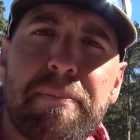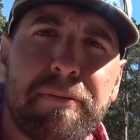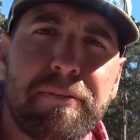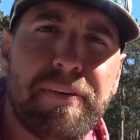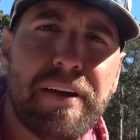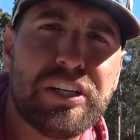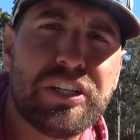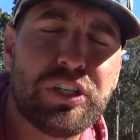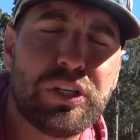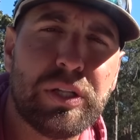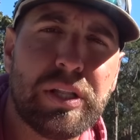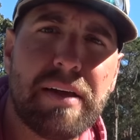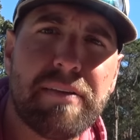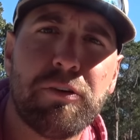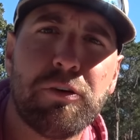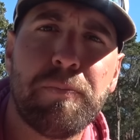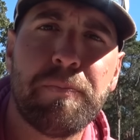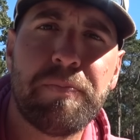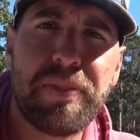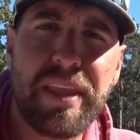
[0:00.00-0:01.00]
professional
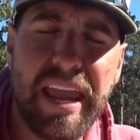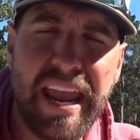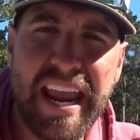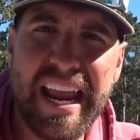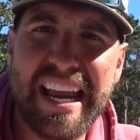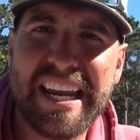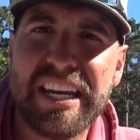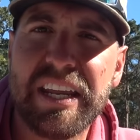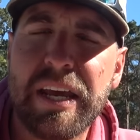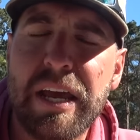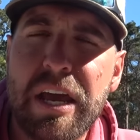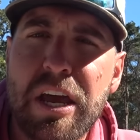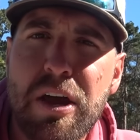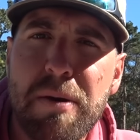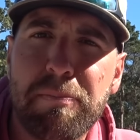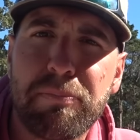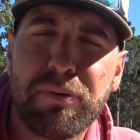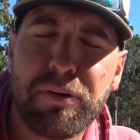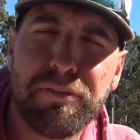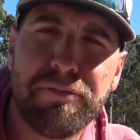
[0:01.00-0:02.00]
level, and
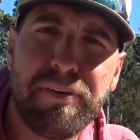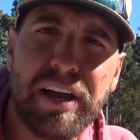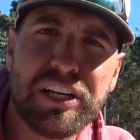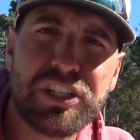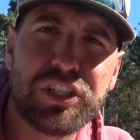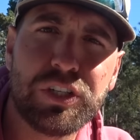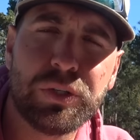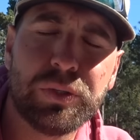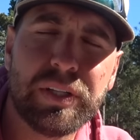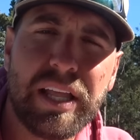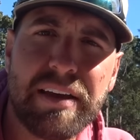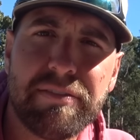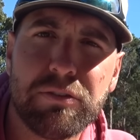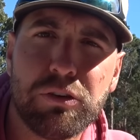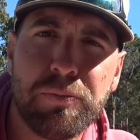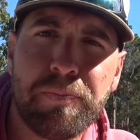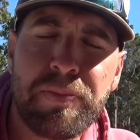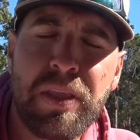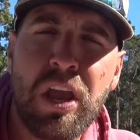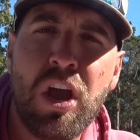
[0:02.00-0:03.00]
professional level.